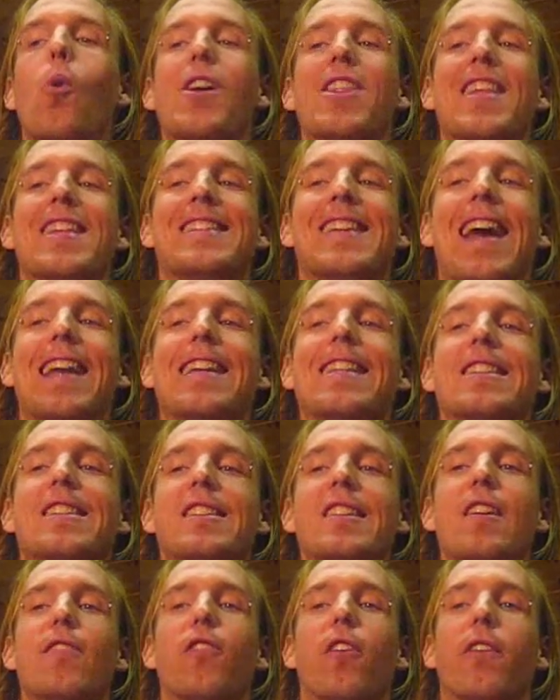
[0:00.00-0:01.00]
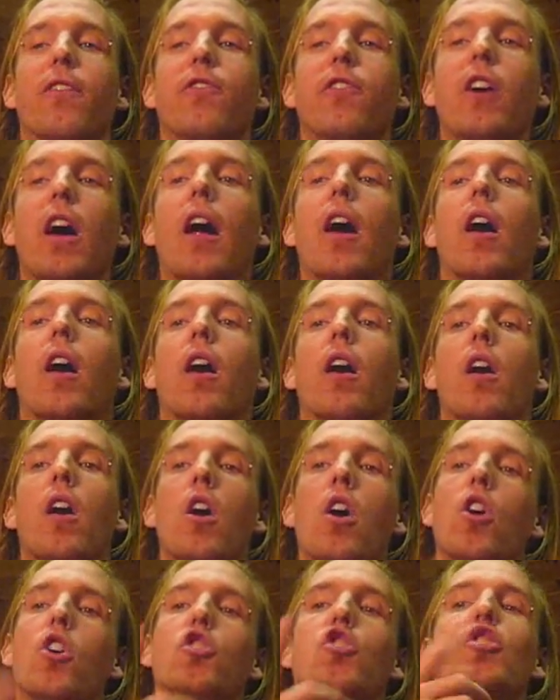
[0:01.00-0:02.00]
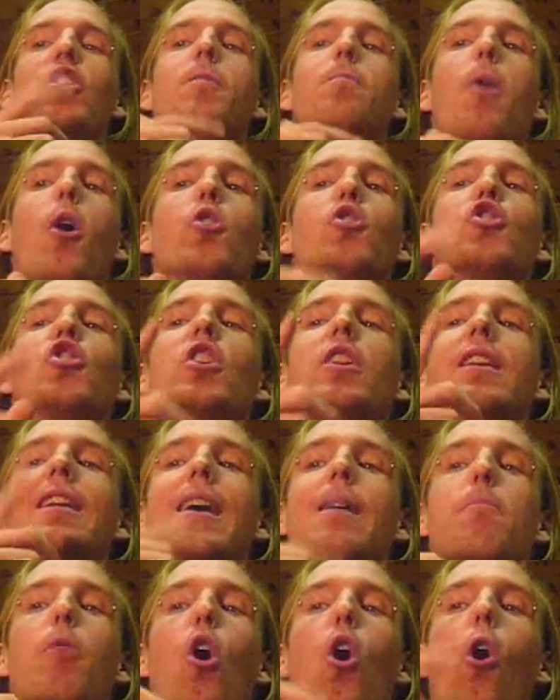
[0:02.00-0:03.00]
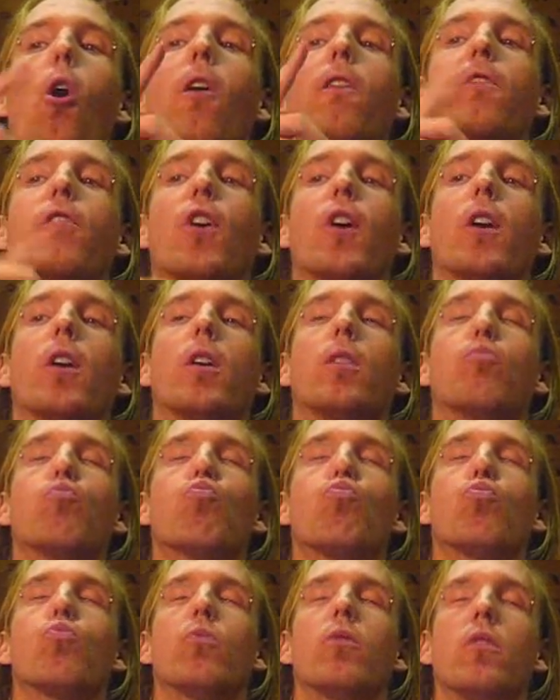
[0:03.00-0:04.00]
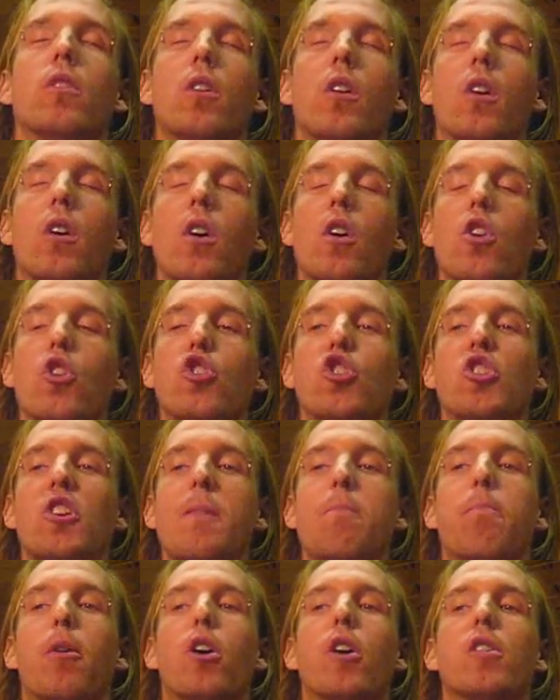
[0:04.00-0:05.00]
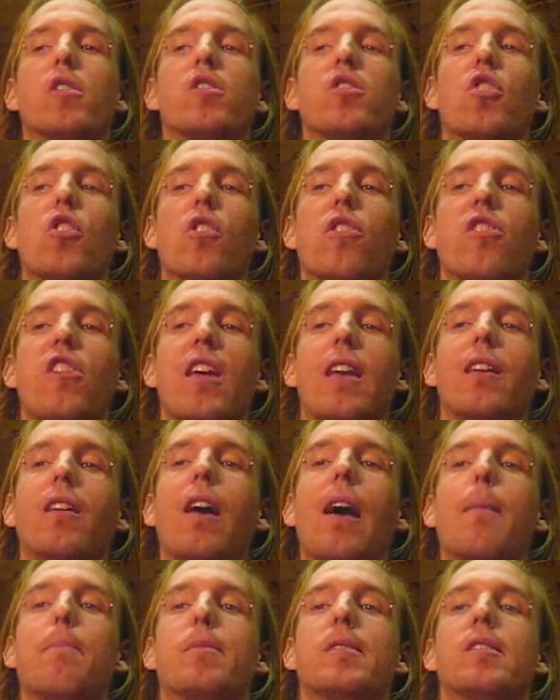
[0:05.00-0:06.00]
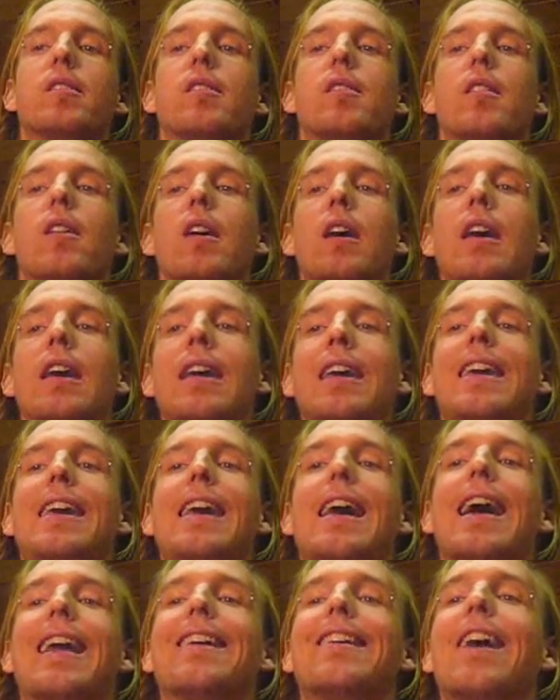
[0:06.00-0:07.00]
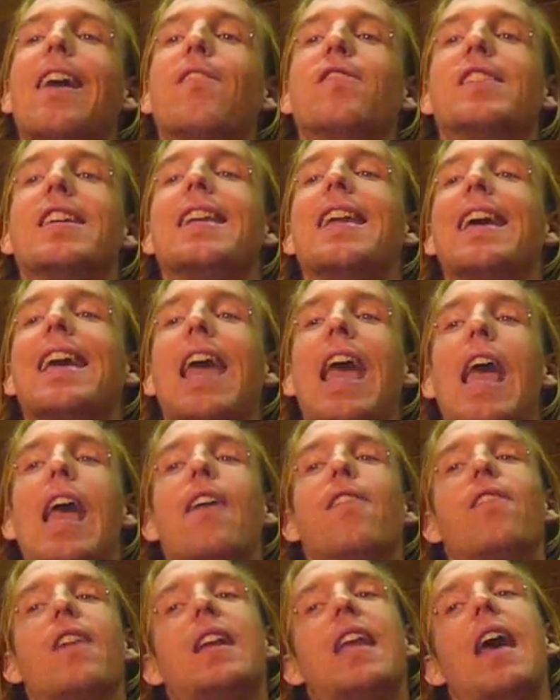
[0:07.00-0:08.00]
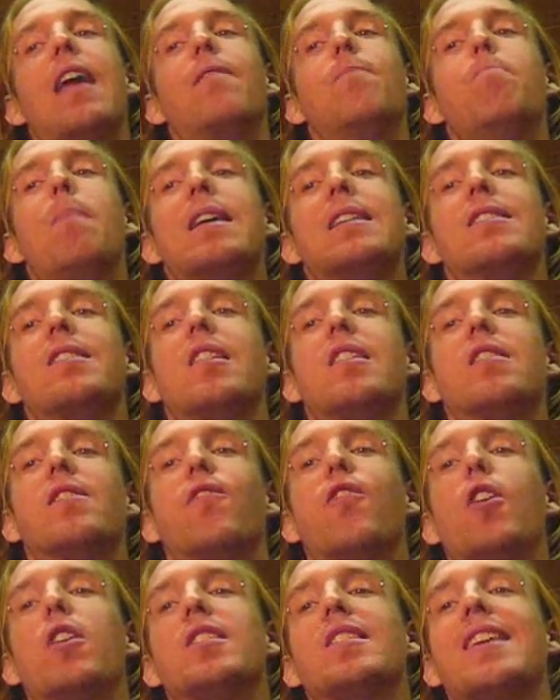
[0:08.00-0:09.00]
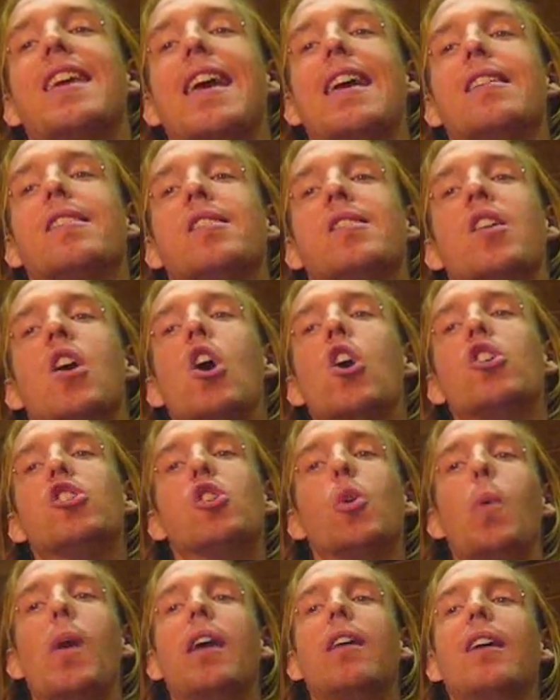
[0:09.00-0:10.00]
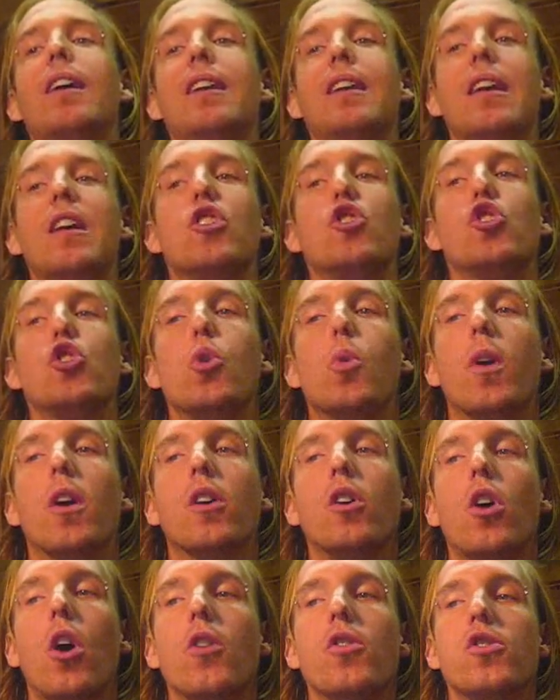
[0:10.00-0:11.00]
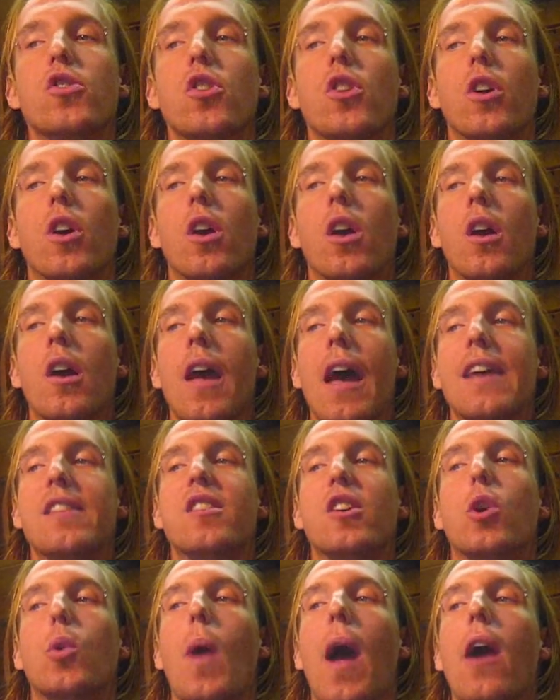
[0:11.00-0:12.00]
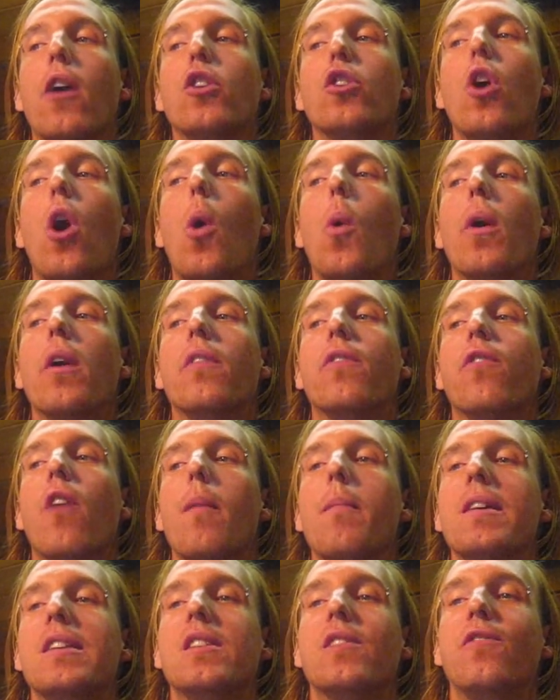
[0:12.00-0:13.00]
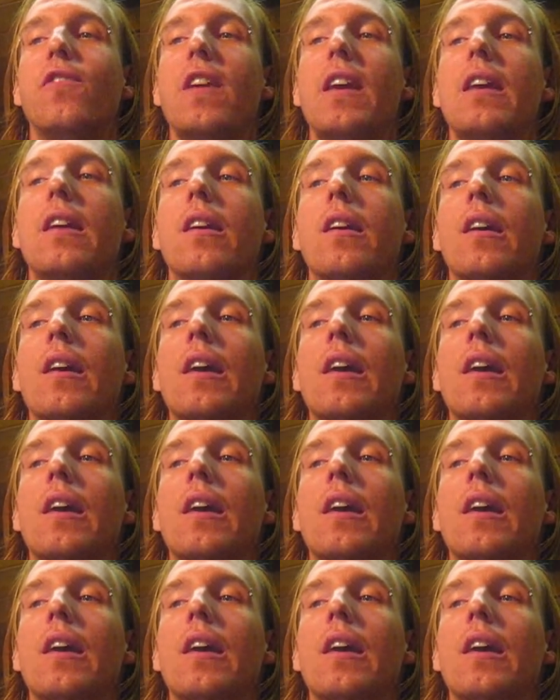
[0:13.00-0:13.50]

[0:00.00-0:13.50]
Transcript: with a tendency for flair. She motioned him over. She pursed her thin lips. He had lived in a cave and had missed his first kiss, so he leaned into her closer. As the ground lowered from his feet,